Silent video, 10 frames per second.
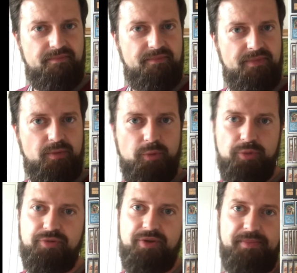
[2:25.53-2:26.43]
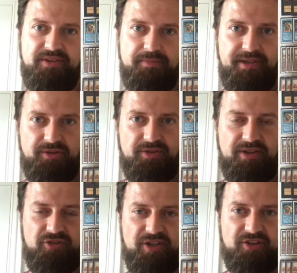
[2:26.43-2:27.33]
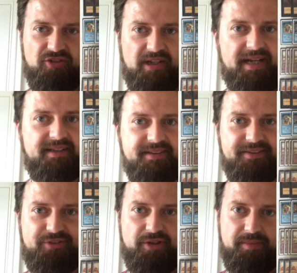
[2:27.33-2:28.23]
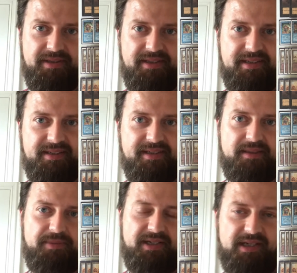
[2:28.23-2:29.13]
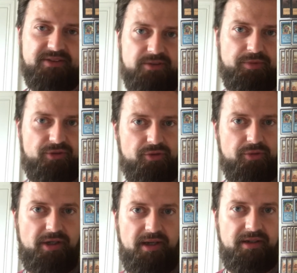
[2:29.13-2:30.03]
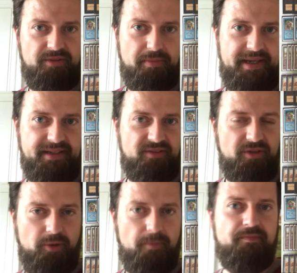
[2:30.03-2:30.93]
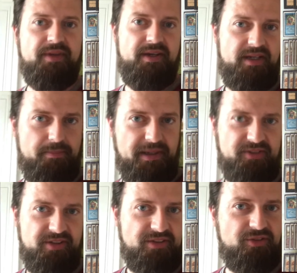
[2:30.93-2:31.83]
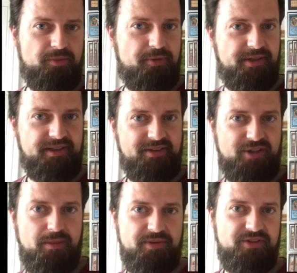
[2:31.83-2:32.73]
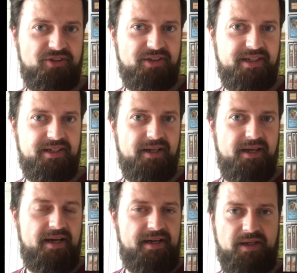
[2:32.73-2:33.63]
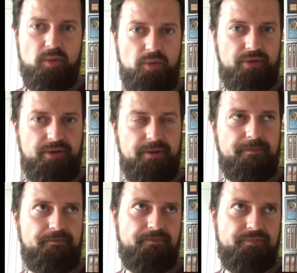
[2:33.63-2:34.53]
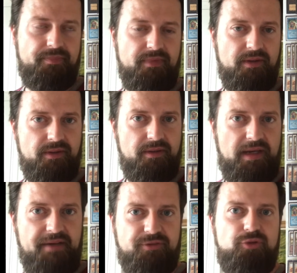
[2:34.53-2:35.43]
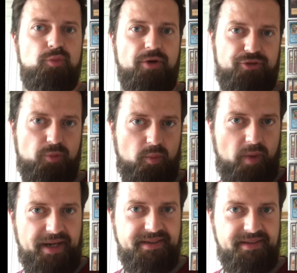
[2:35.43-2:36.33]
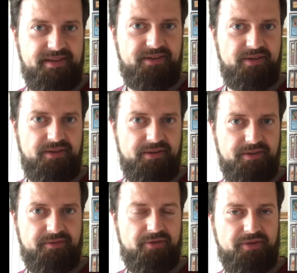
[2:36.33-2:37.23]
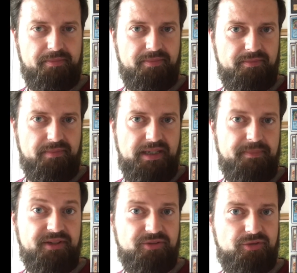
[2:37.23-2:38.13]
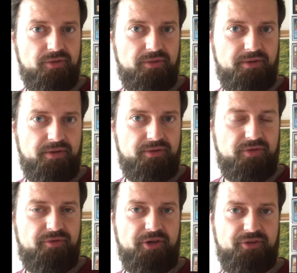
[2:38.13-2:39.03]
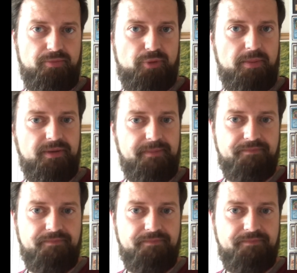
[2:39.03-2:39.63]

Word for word: the rules for the Mesa Pegasus has changed slightly in this tournament in that it can be casted with two colorless mana, so it makes sense to put it in the composition A, and I won't um, have too much white in it uh, for the mana base to, uh, to function properly.